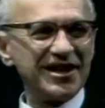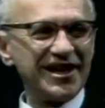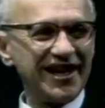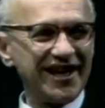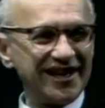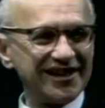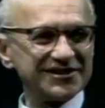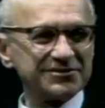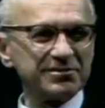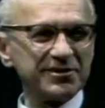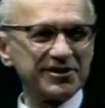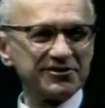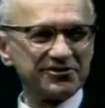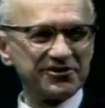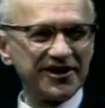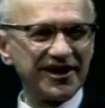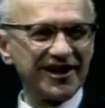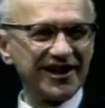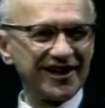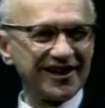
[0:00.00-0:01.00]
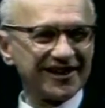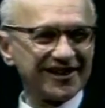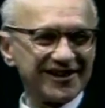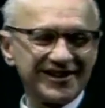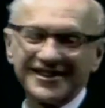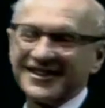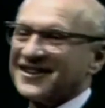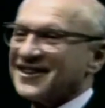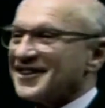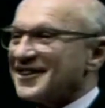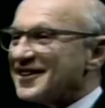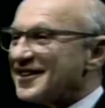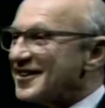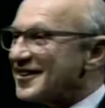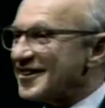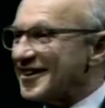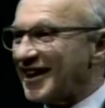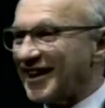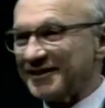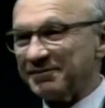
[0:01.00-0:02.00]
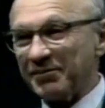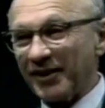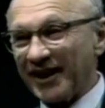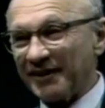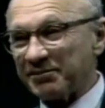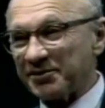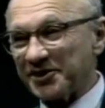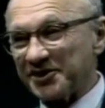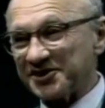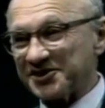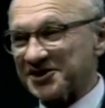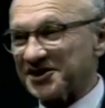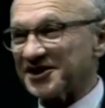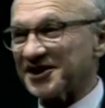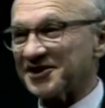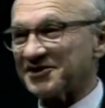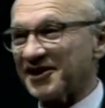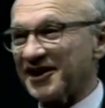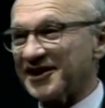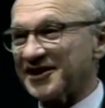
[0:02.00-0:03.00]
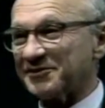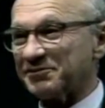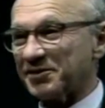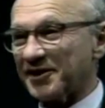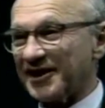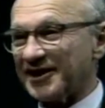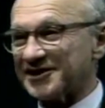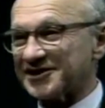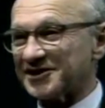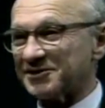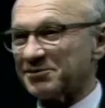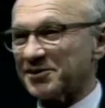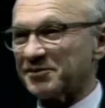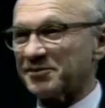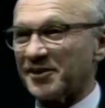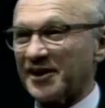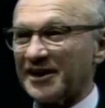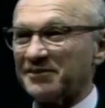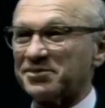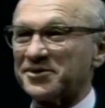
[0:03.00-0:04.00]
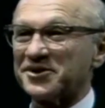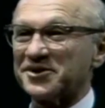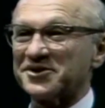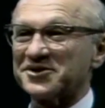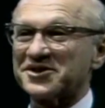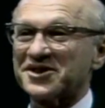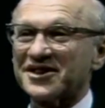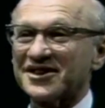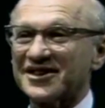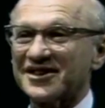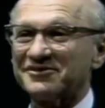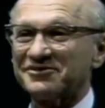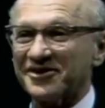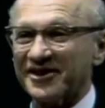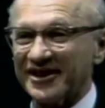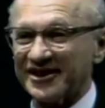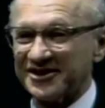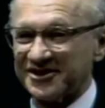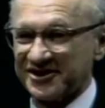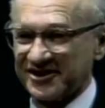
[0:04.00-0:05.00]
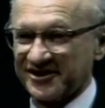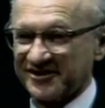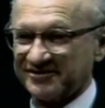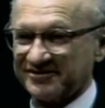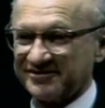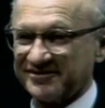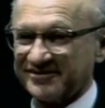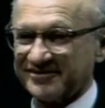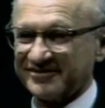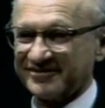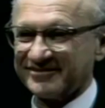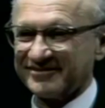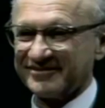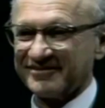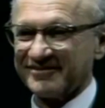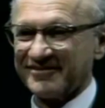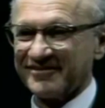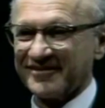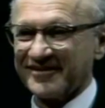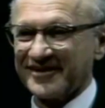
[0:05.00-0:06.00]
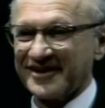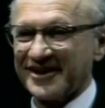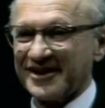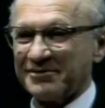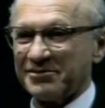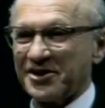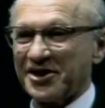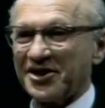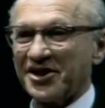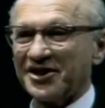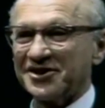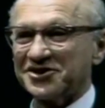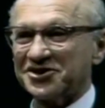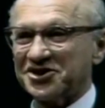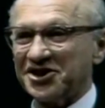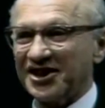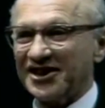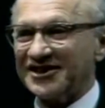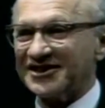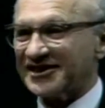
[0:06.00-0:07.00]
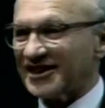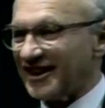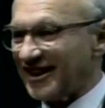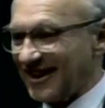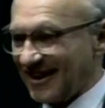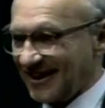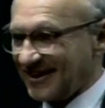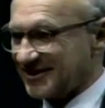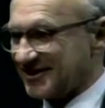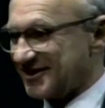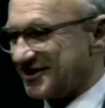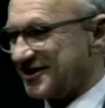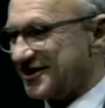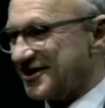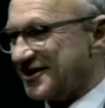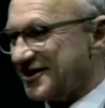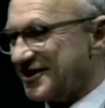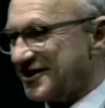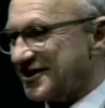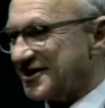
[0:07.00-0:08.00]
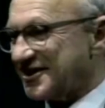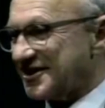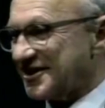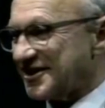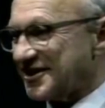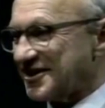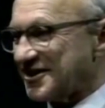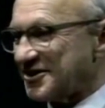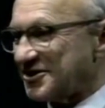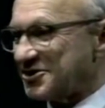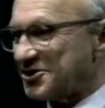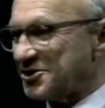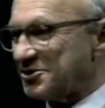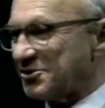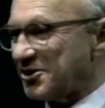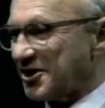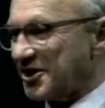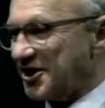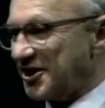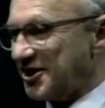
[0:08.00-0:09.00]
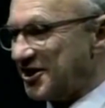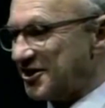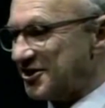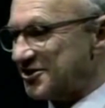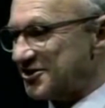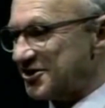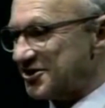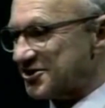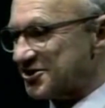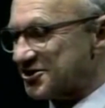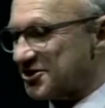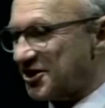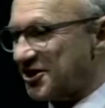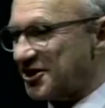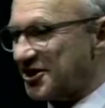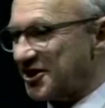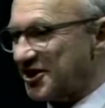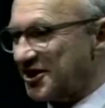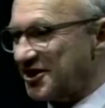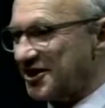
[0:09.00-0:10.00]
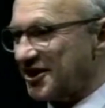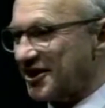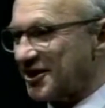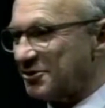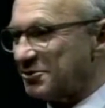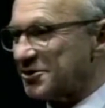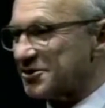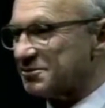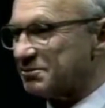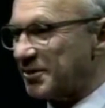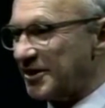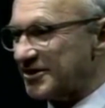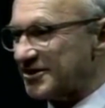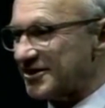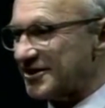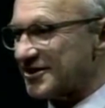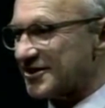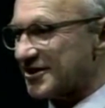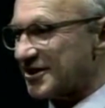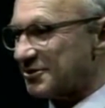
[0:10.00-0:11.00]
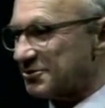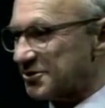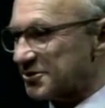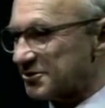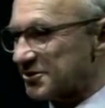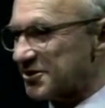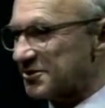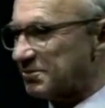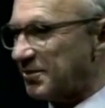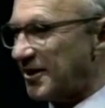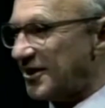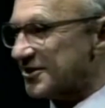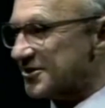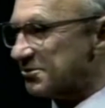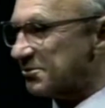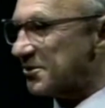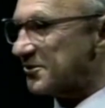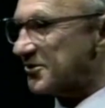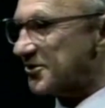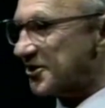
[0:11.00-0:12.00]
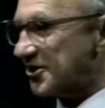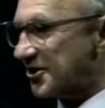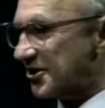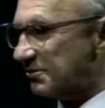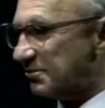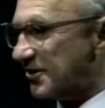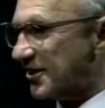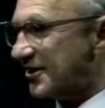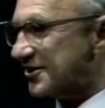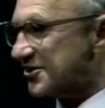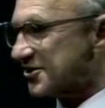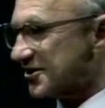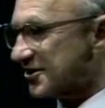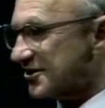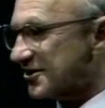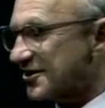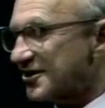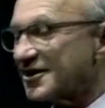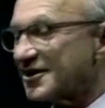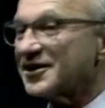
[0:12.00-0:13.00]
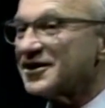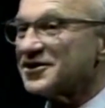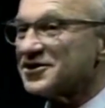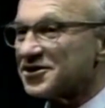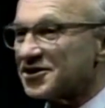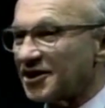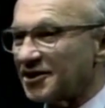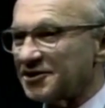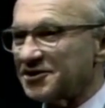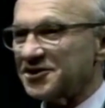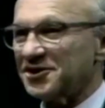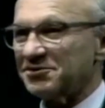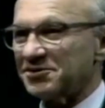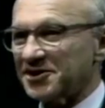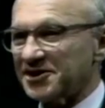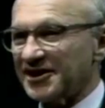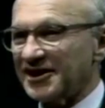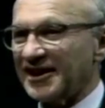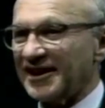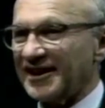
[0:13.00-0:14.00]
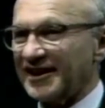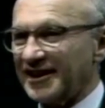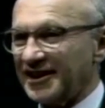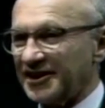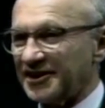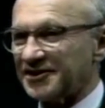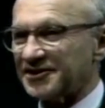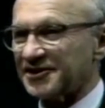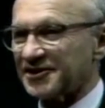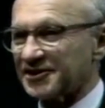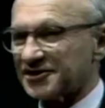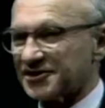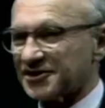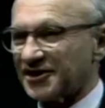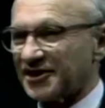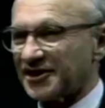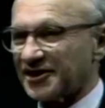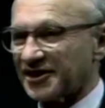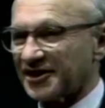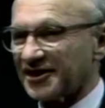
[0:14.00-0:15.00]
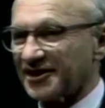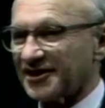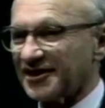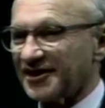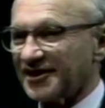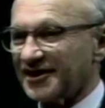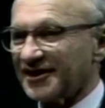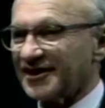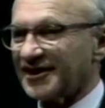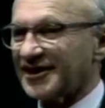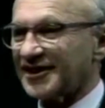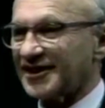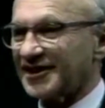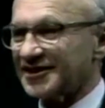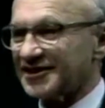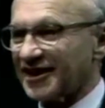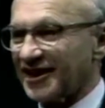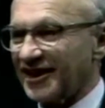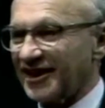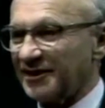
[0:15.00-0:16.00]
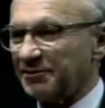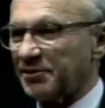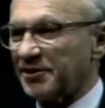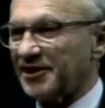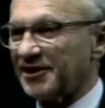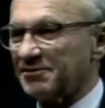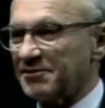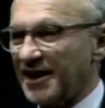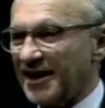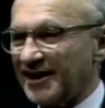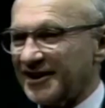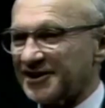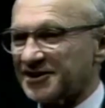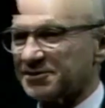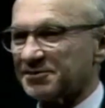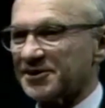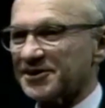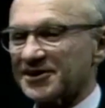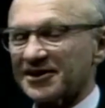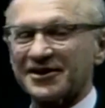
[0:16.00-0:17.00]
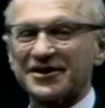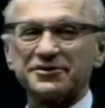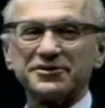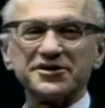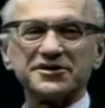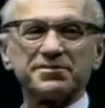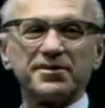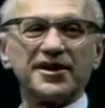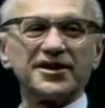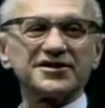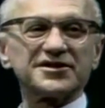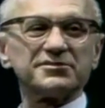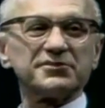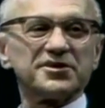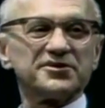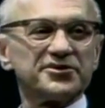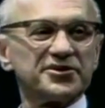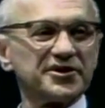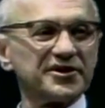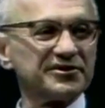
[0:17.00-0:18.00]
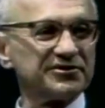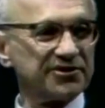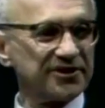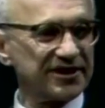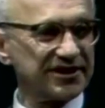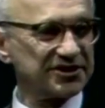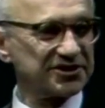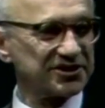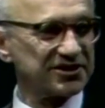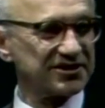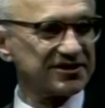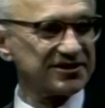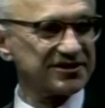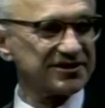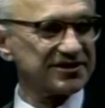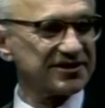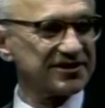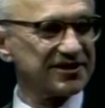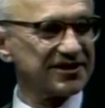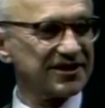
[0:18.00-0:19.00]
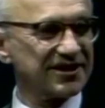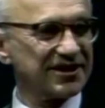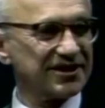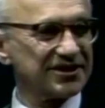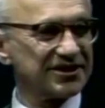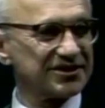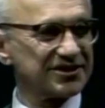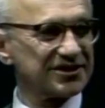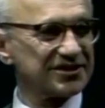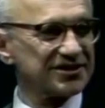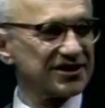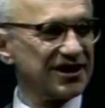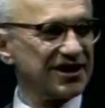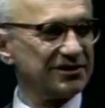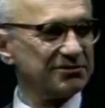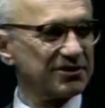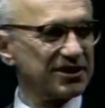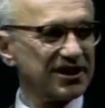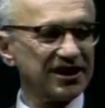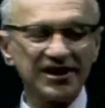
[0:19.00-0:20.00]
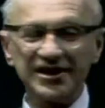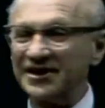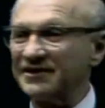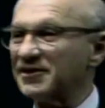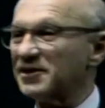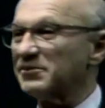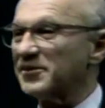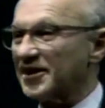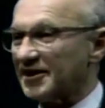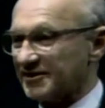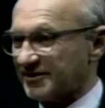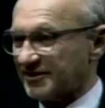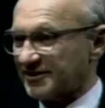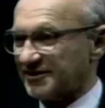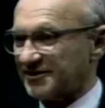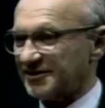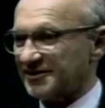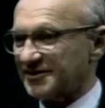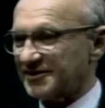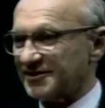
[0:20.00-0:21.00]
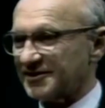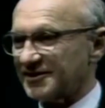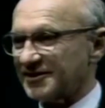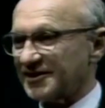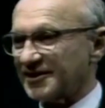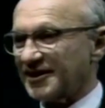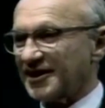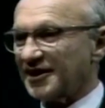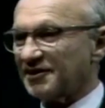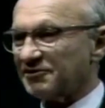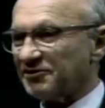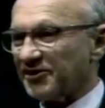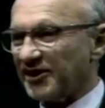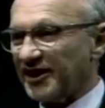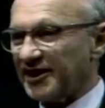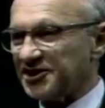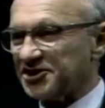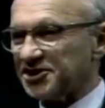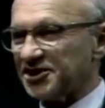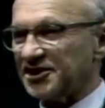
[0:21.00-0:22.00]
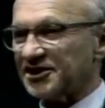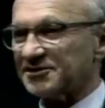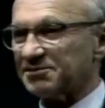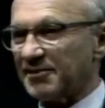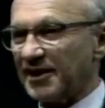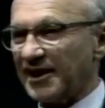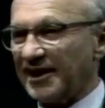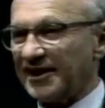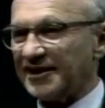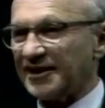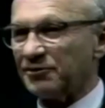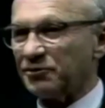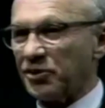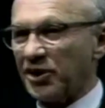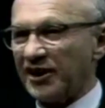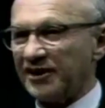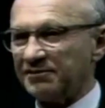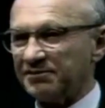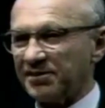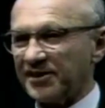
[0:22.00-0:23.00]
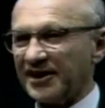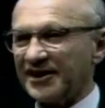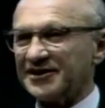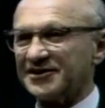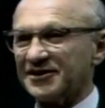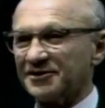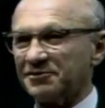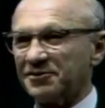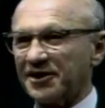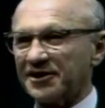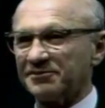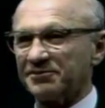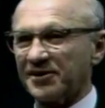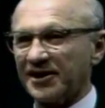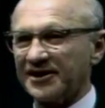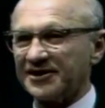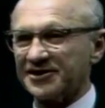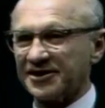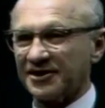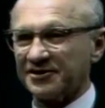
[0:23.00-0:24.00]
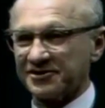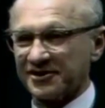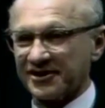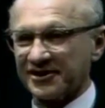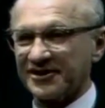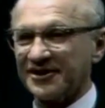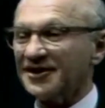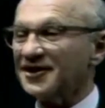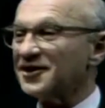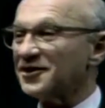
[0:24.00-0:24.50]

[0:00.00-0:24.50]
it has been failing, not by producing a Great Depression, but by producing an inflation. Because just as you will hear the story that it was business that was responsible for the Depression, so you will today hear the story that it is labor and management that are responsible for inflation. It is the same kind of a myth. Inflation is made in one place and one place only,